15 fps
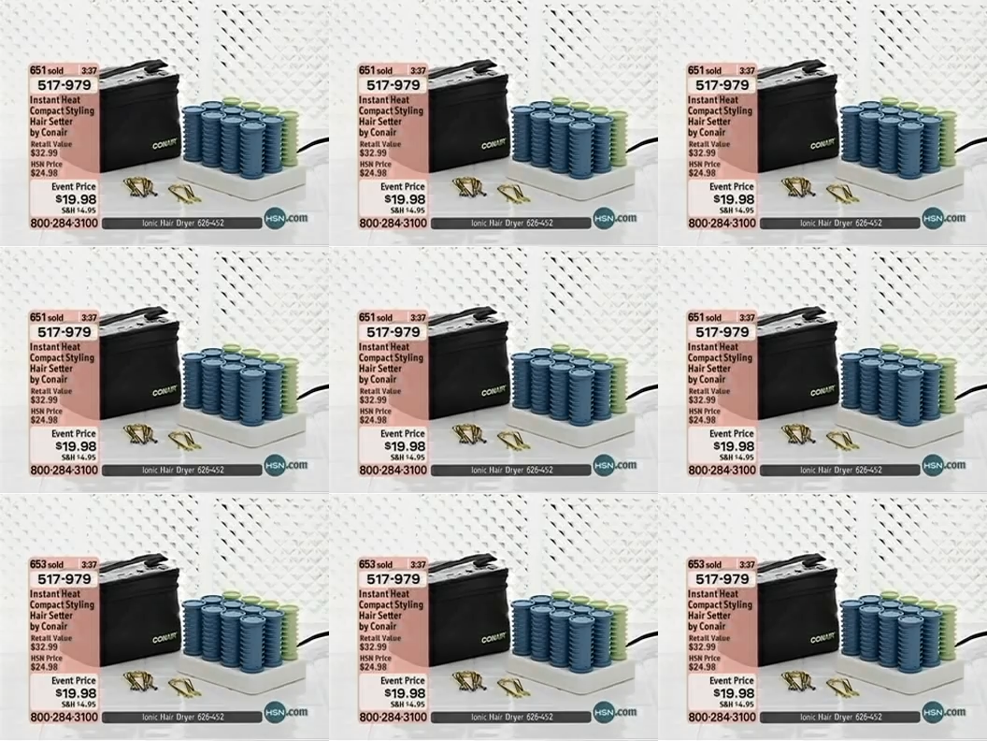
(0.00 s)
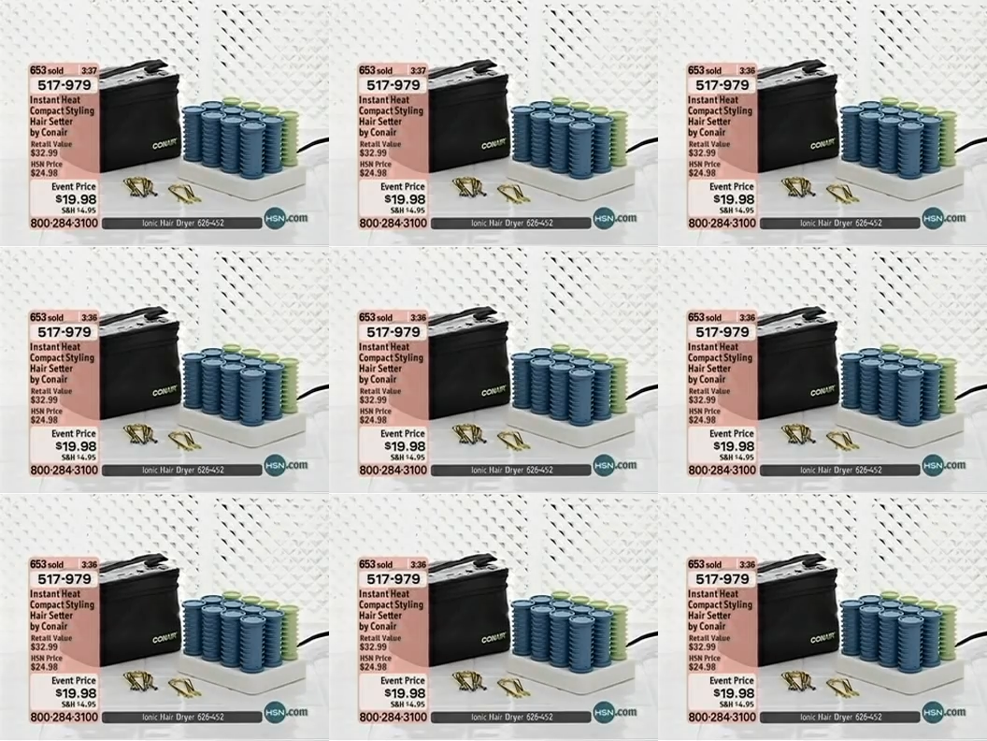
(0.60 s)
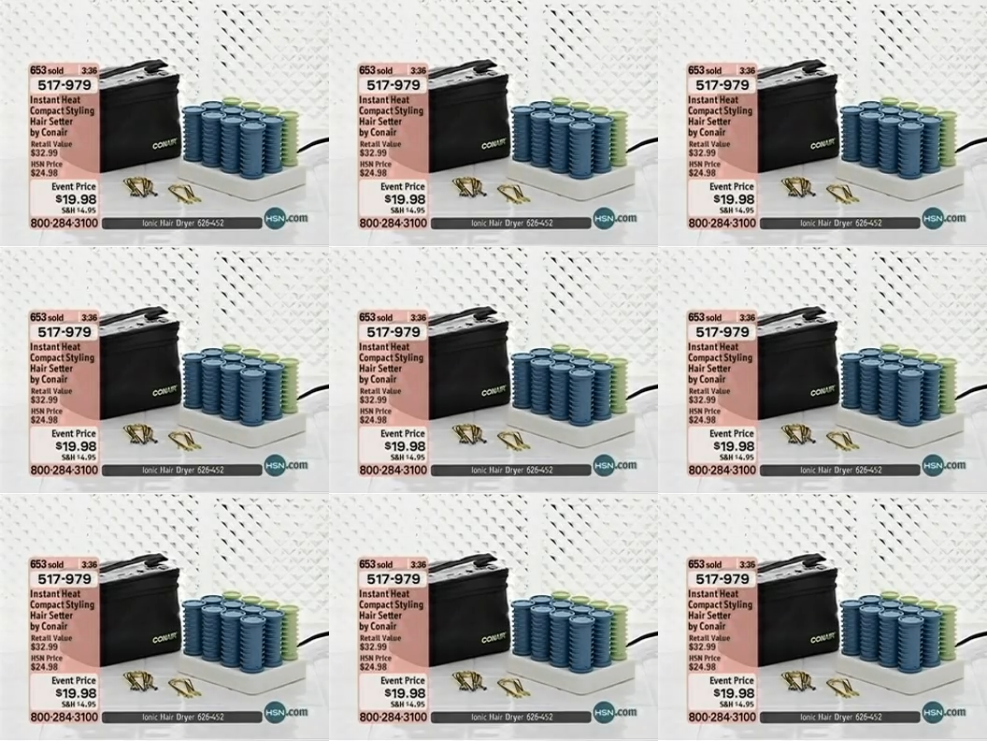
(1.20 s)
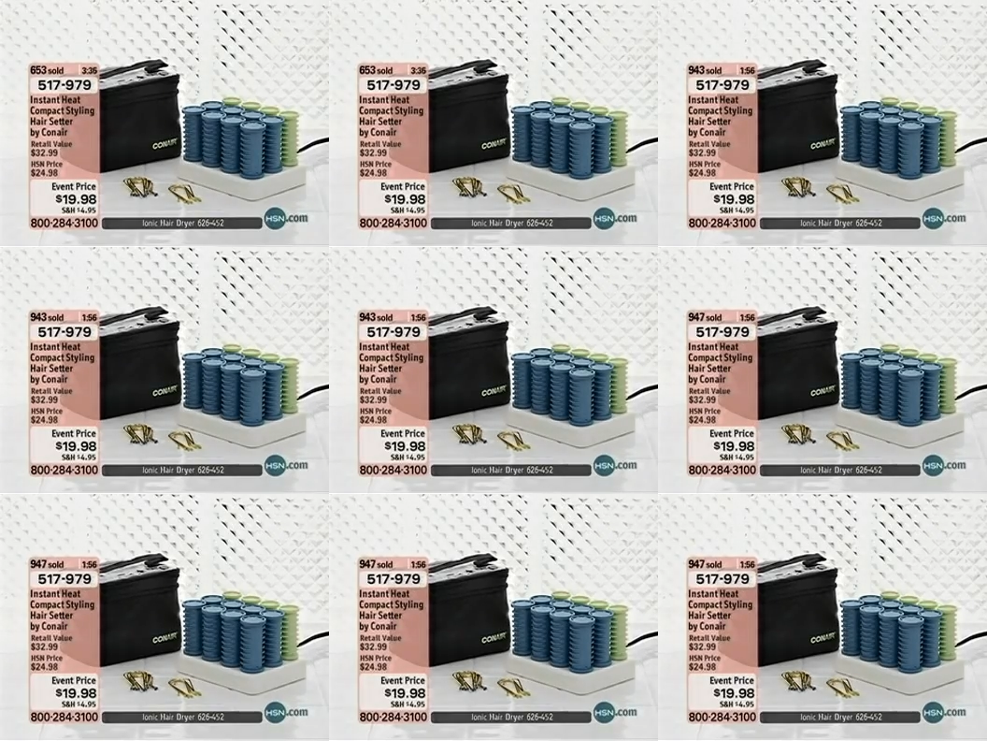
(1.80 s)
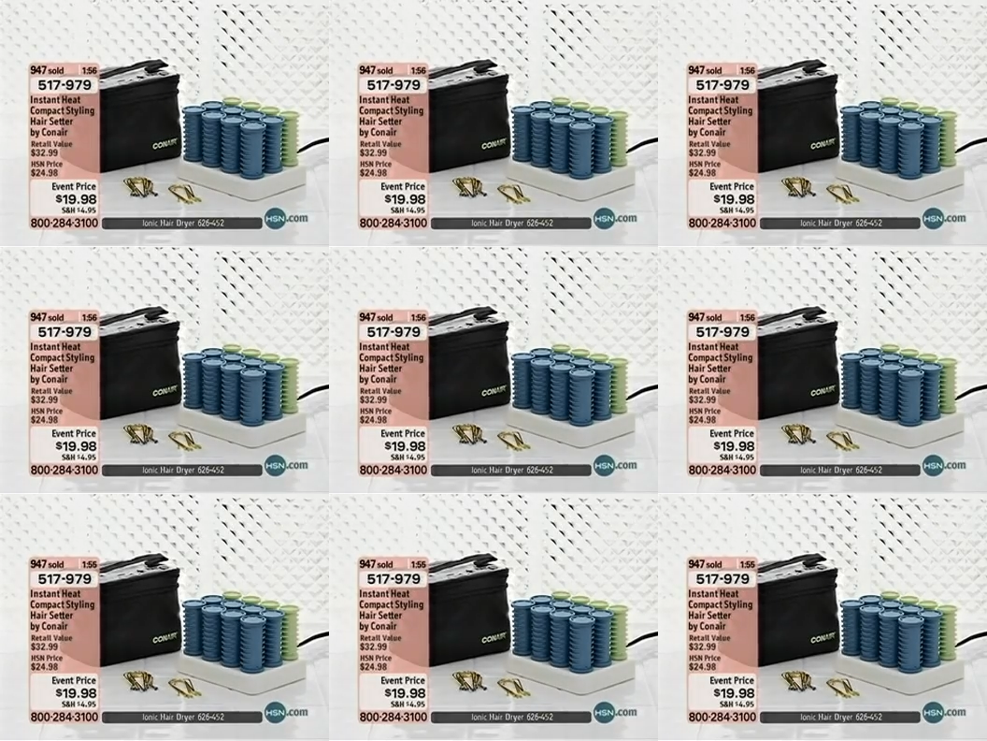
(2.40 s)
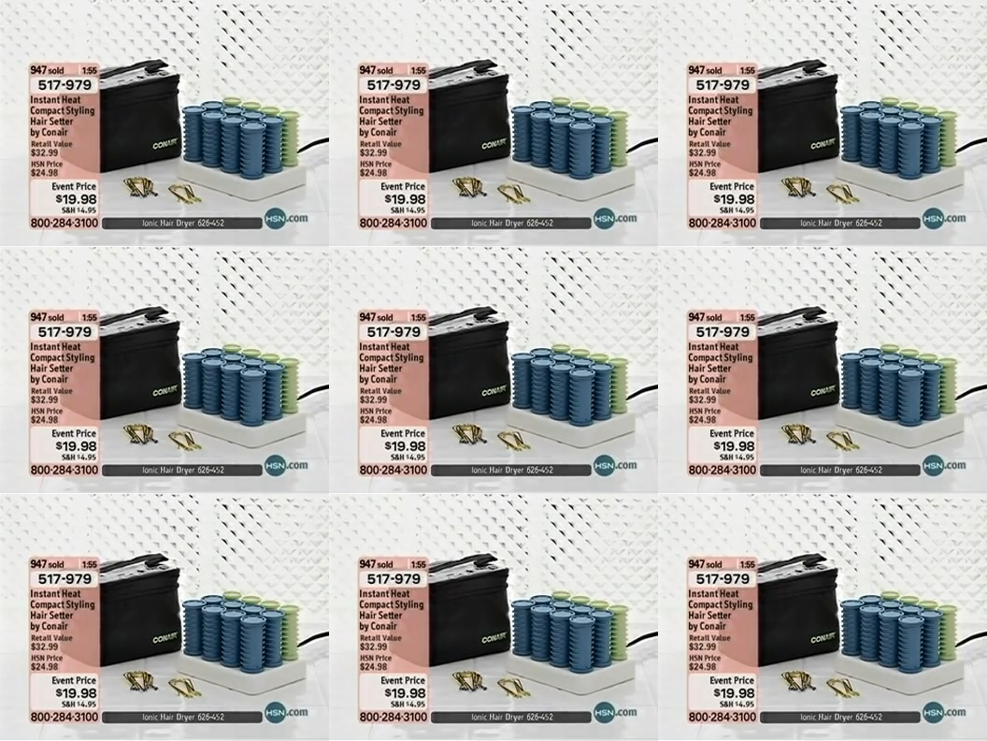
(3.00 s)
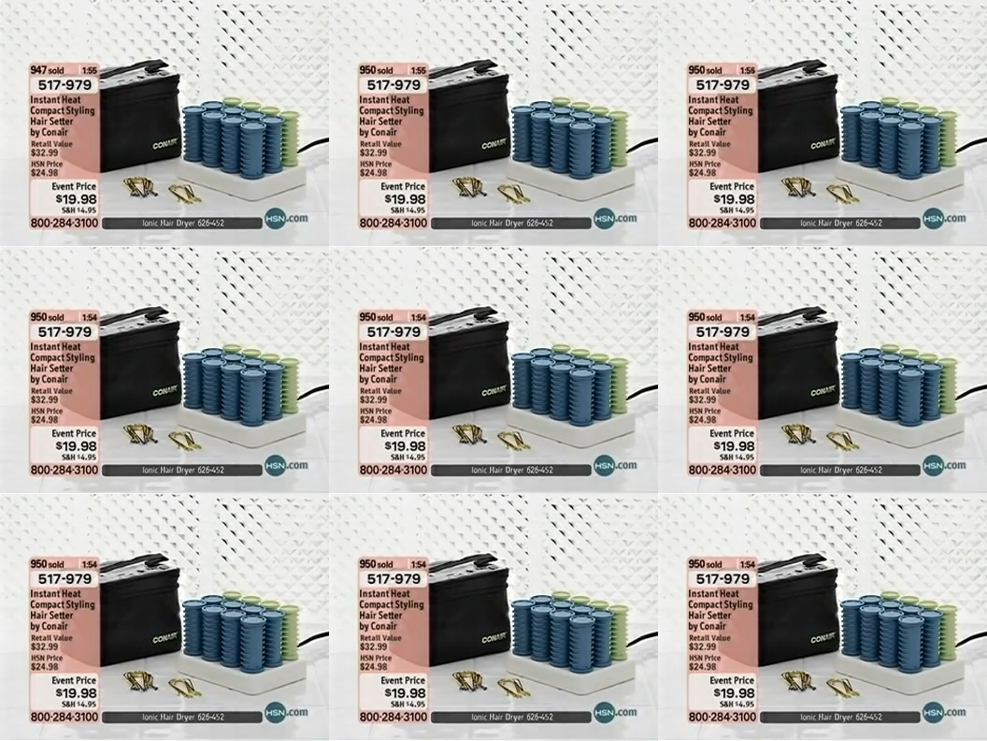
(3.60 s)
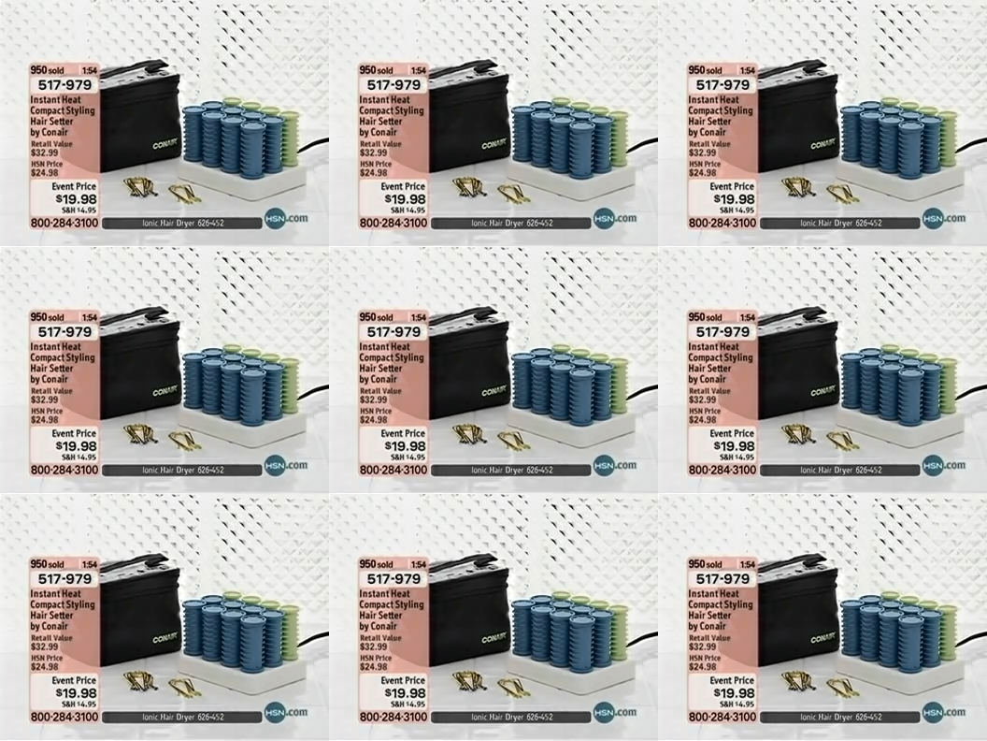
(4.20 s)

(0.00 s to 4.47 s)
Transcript: Nobody's mouth can be seen.